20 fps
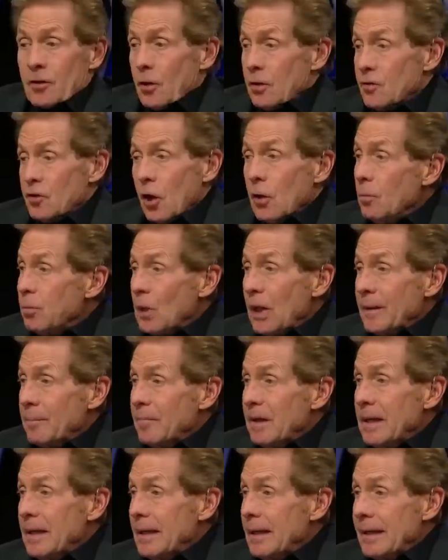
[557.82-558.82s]
Don't
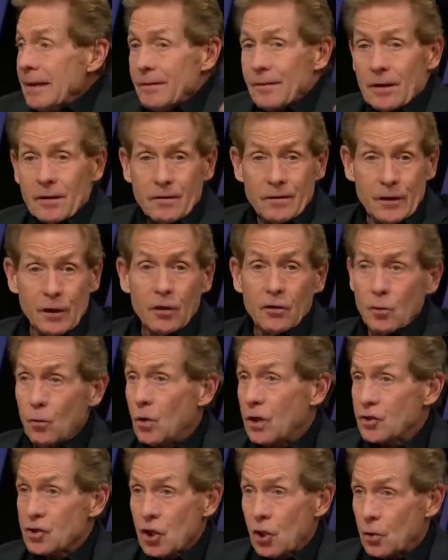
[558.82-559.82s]
blame me. They're the
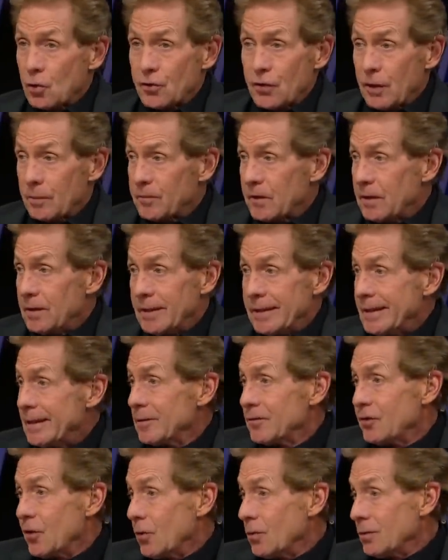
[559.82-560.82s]
ones holding up the
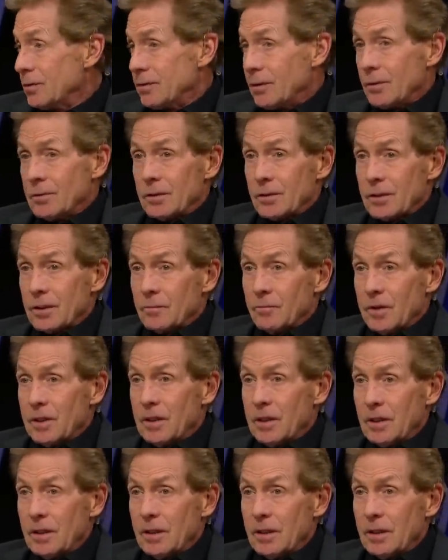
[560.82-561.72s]
deal. Don't look at me.